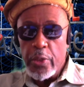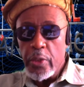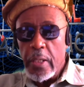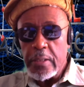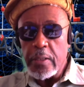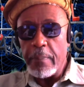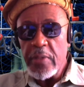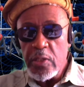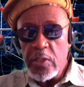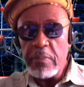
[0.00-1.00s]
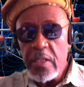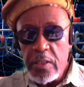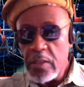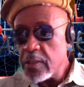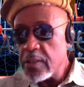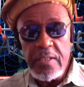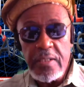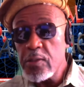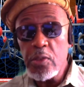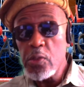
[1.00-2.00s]
You're
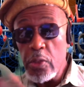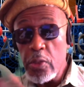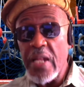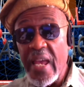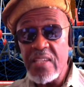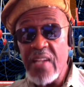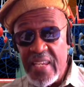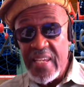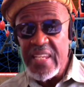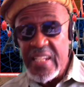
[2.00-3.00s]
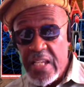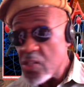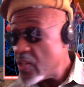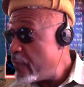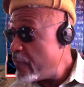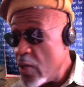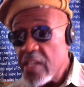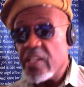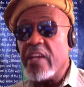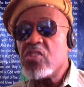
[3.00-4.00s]
not eating, so therefore your
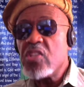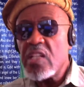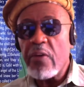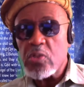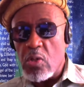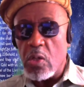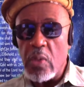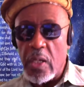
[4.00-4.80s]
energy levels will go up.